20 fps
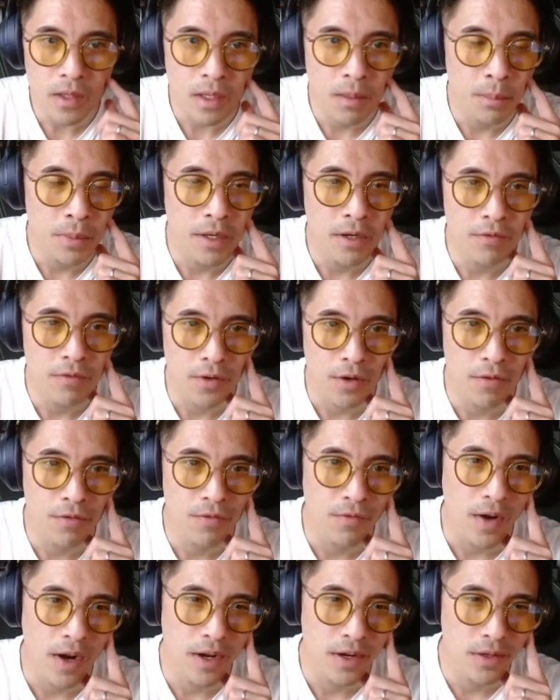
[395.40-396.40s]
But for
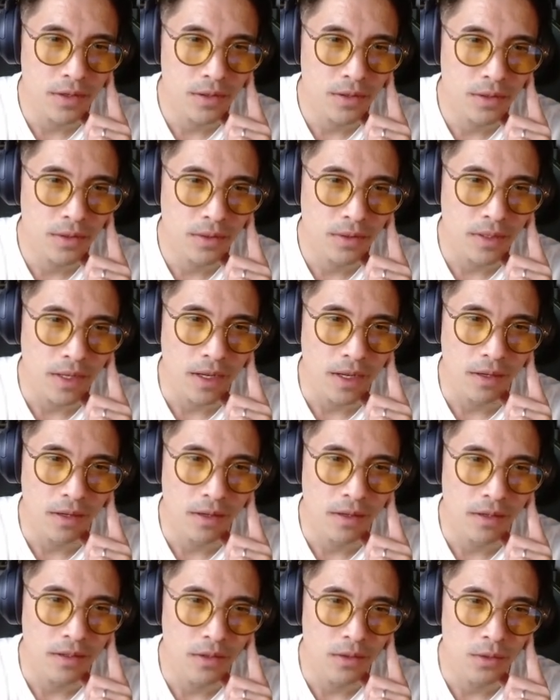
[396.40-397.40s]
final like
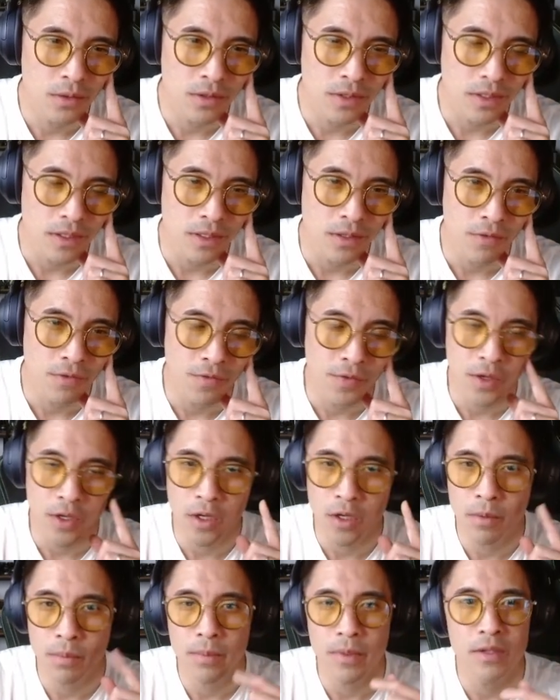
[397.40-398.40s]
use in
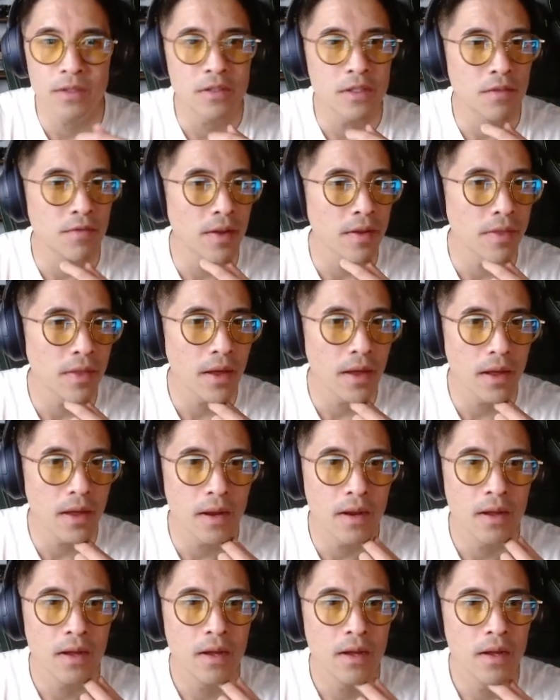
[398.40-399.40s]
film and stuff like that,
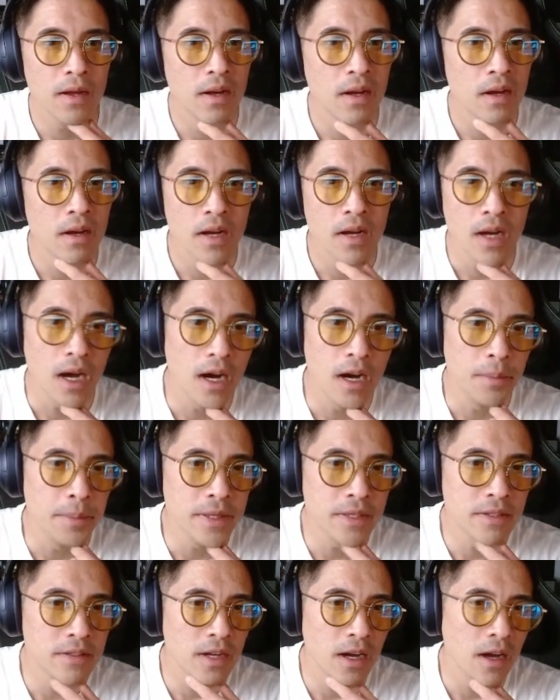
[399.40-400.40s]

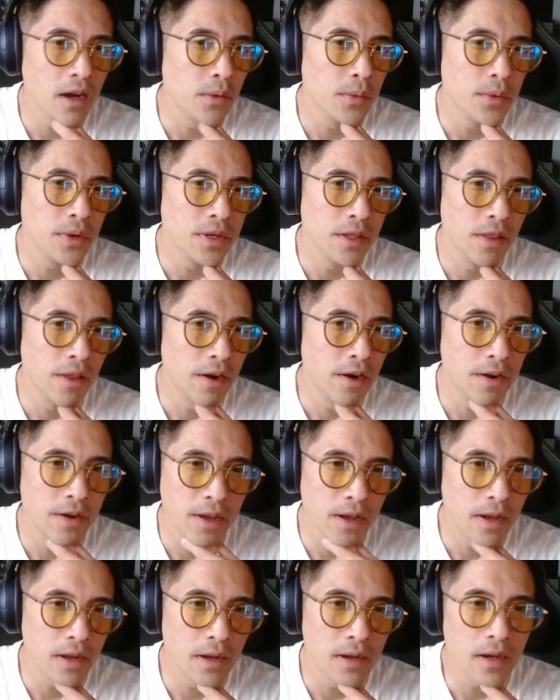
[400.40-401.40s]
it's not really there
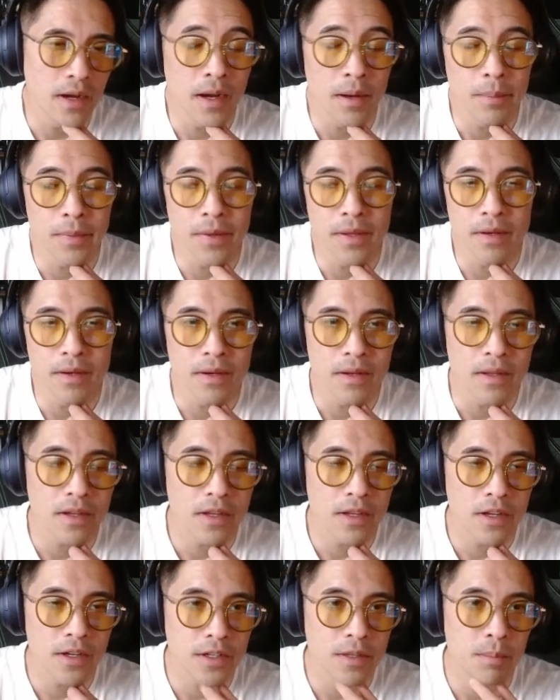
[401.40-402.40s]
yet. I mean, it
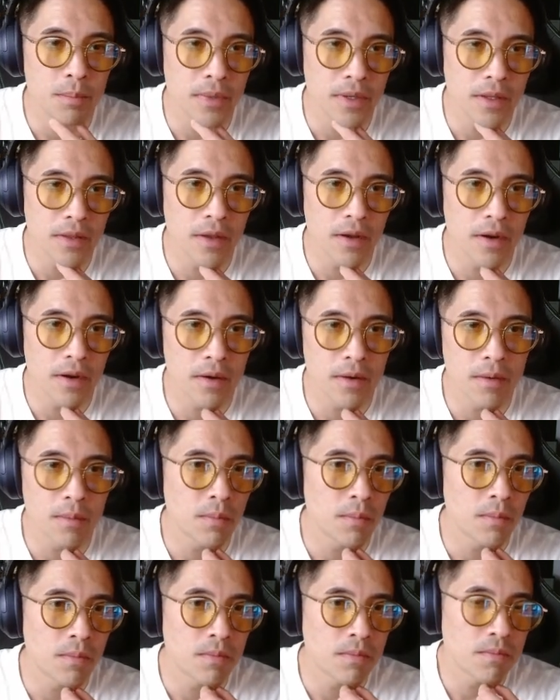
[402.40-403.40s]
could be there
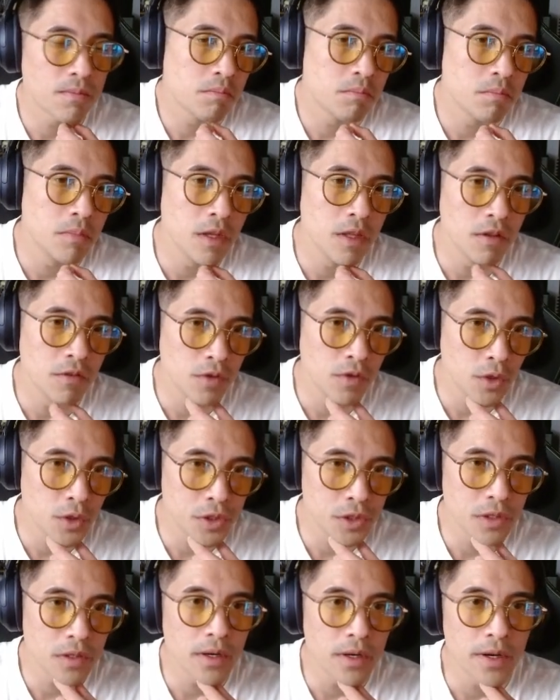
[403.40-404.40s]
in the
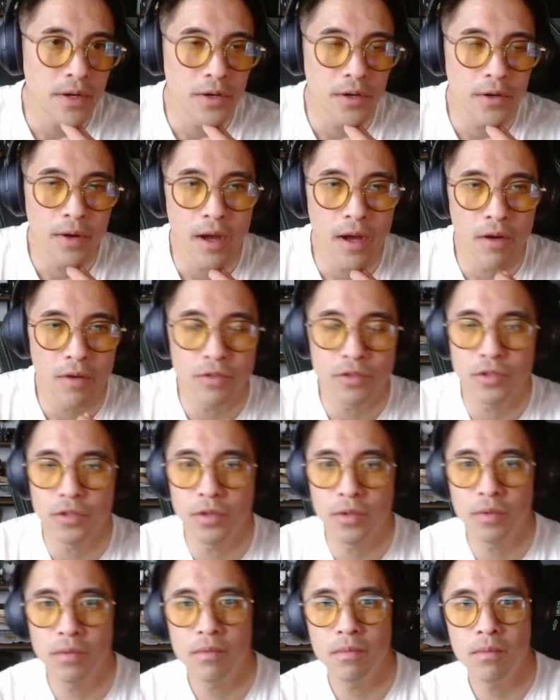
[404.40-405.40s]
future. I don't know how
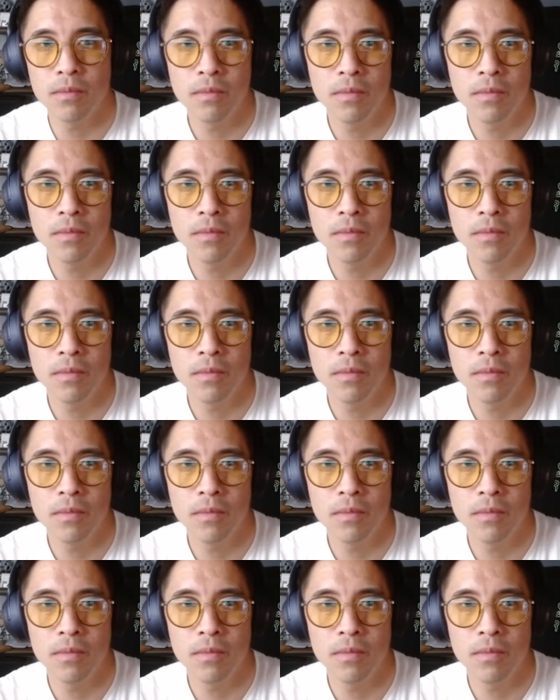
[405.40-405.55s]
soon.